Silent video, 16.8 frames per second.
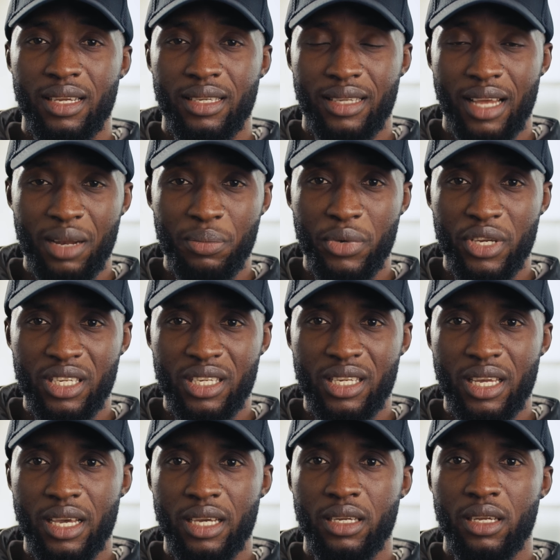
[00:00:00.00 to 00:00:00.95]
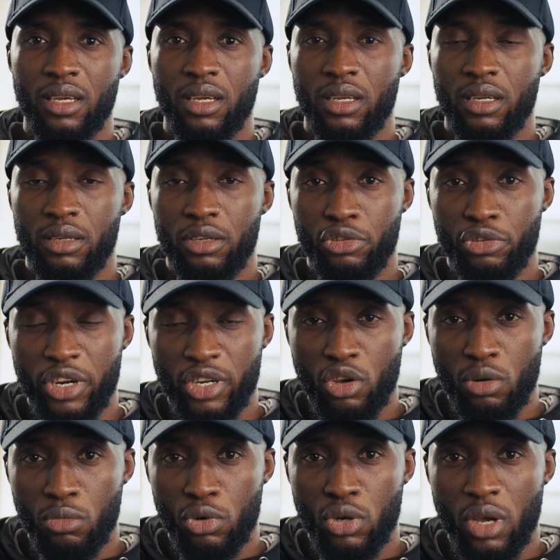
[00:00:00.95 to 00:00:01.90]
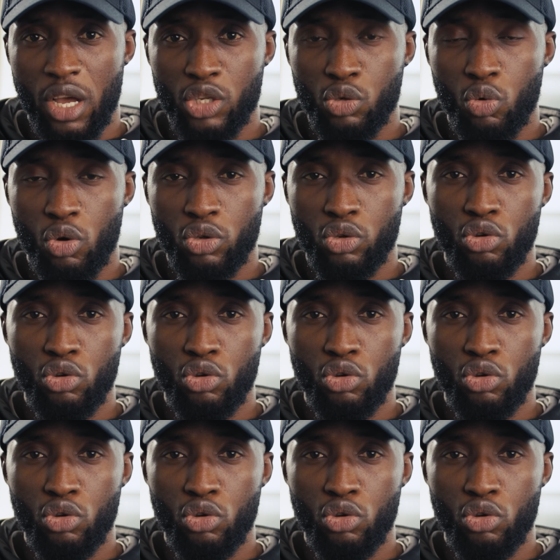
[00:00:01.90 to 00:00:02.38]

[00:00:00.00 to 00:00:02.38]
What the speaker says: That being said, the red Komodo as well,